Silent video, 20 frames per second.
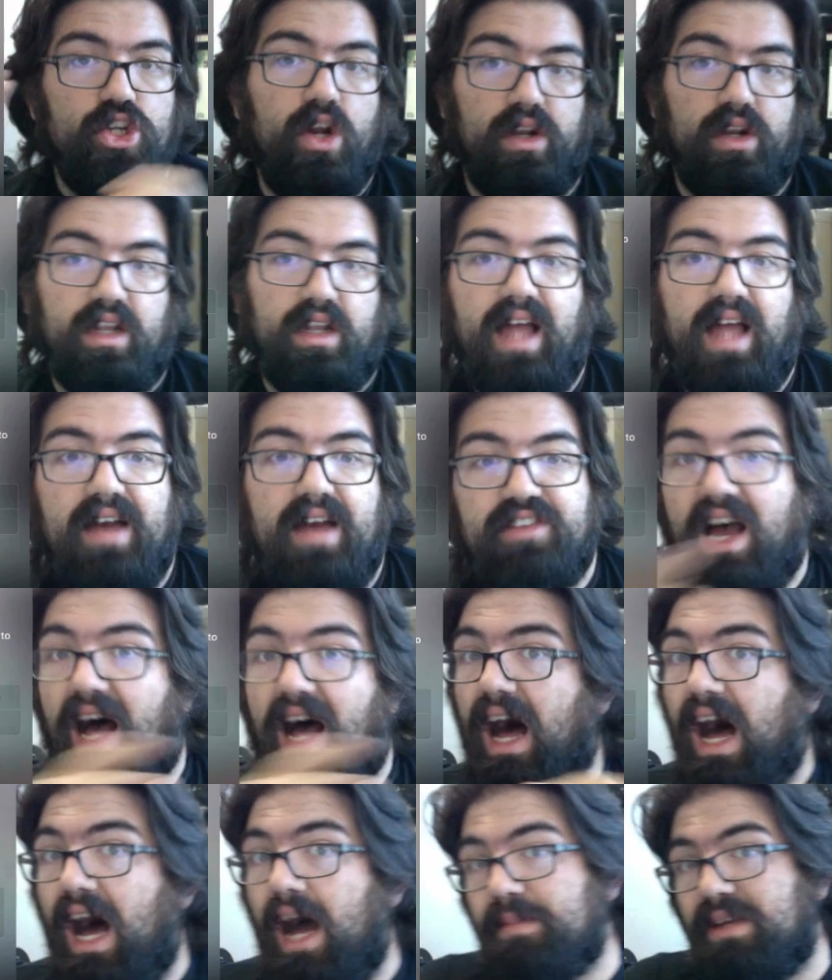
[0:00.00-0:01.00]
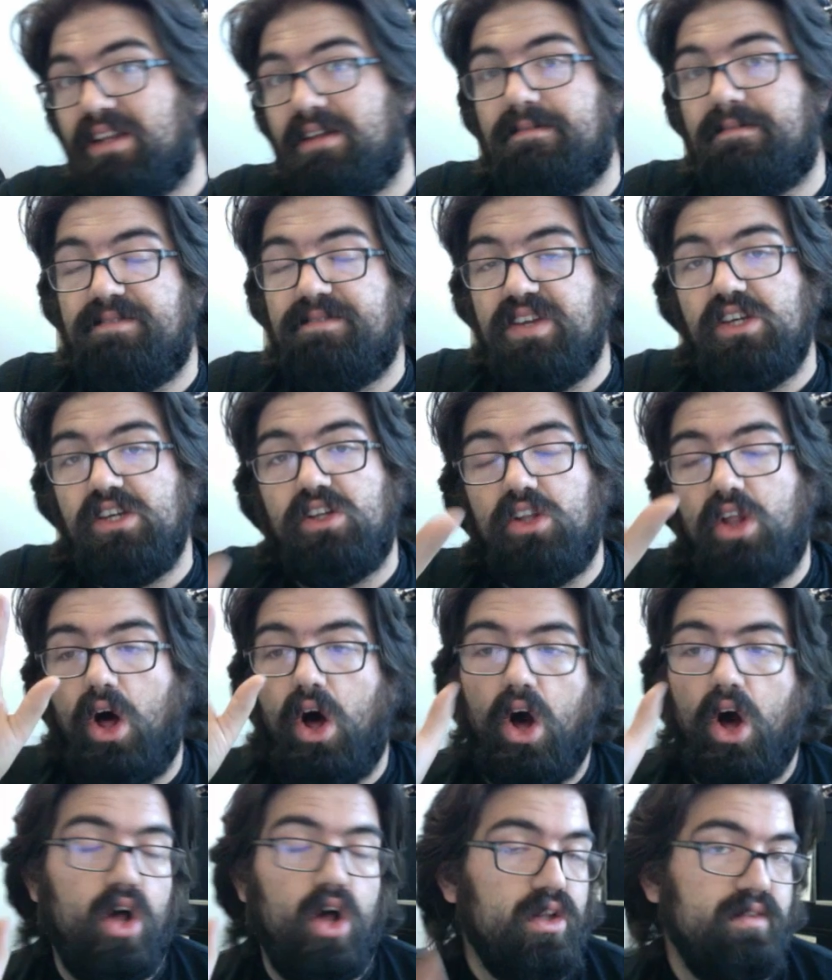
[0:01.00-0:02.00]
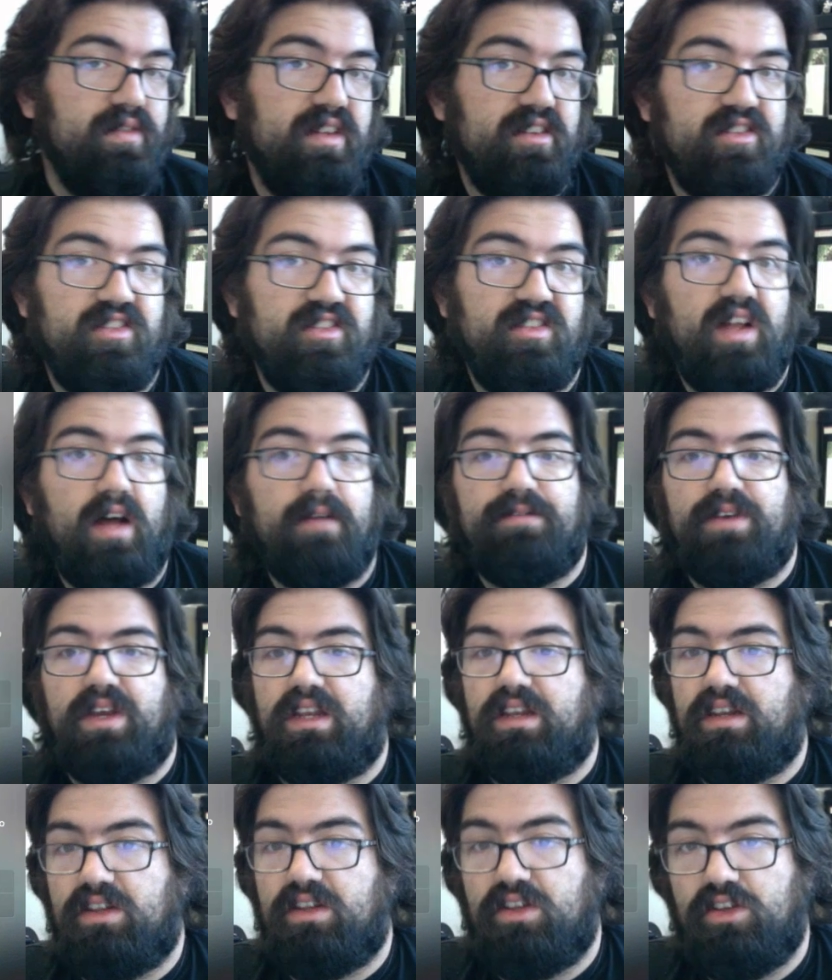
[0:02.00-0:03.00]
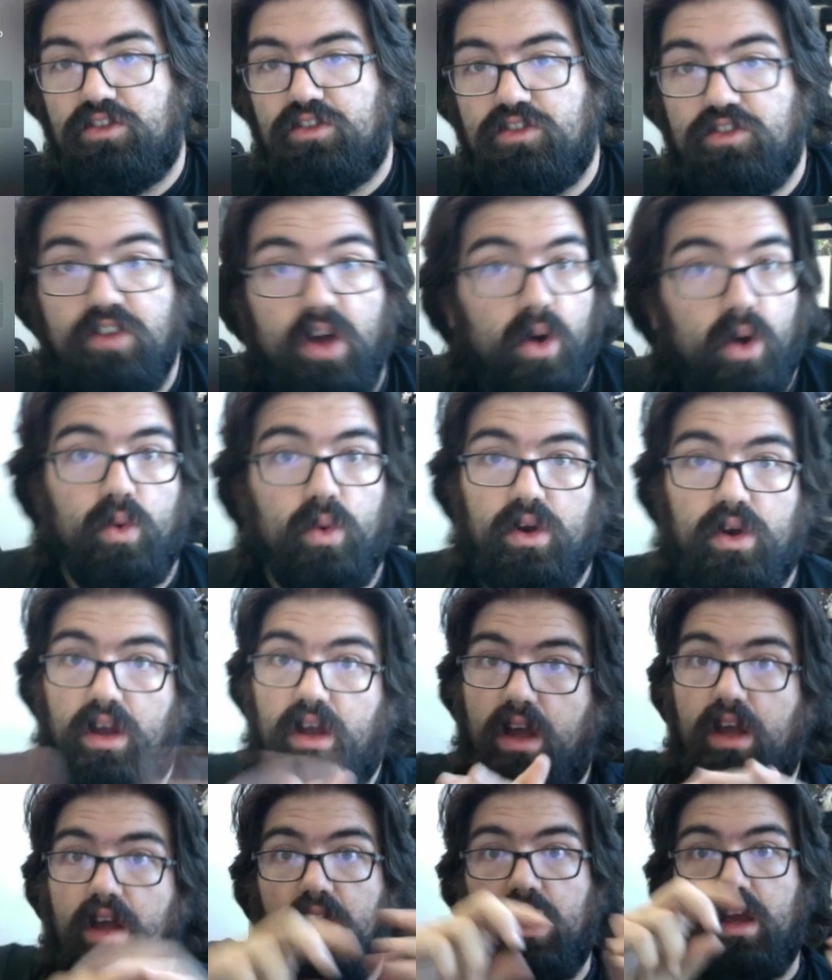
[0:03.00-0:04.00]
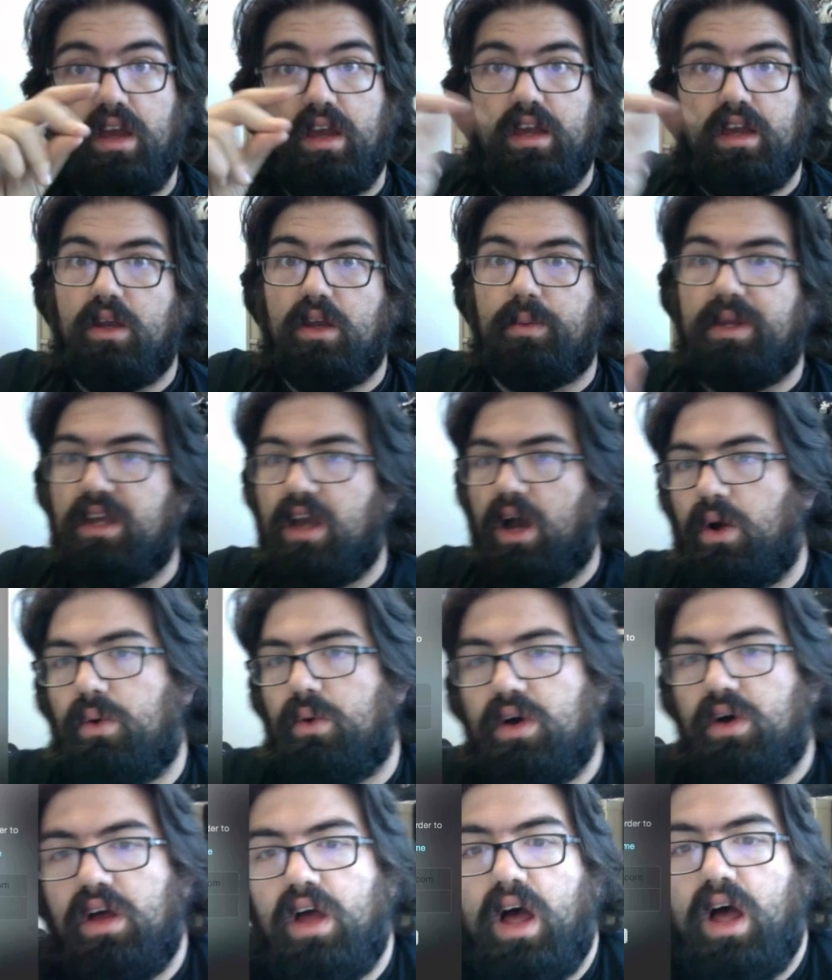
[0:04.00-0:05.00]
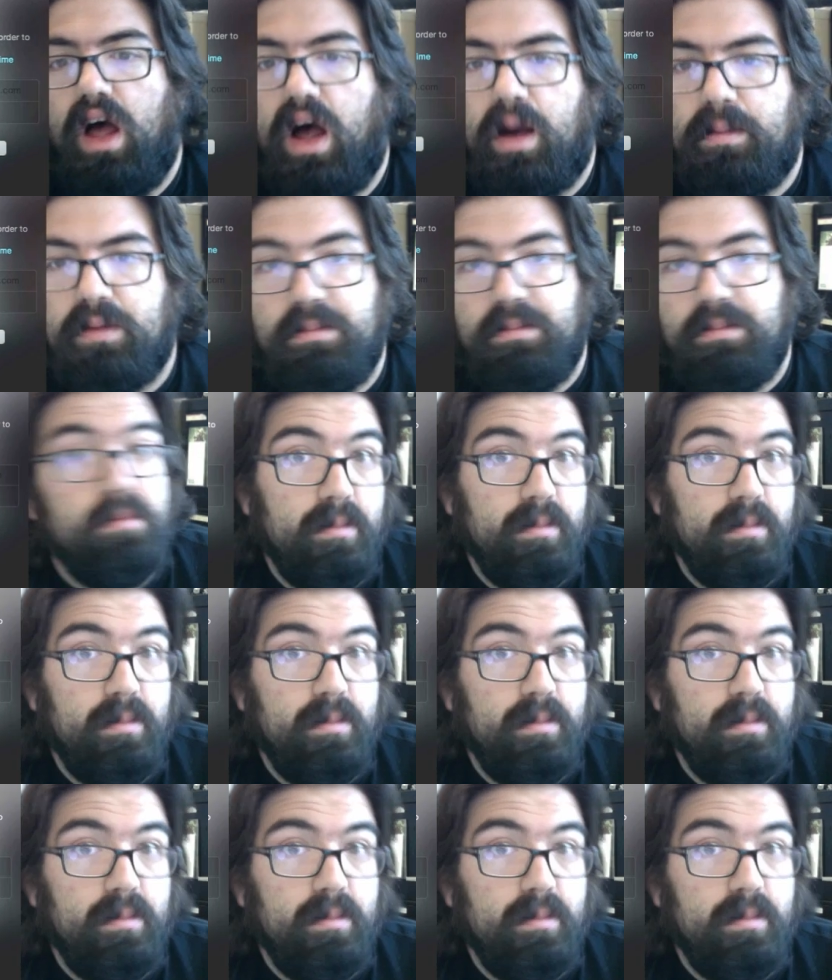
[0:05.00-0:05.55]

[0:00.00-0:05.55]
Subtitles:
on the left, I'm going to fill all of this stuff in. So here we go. I'm going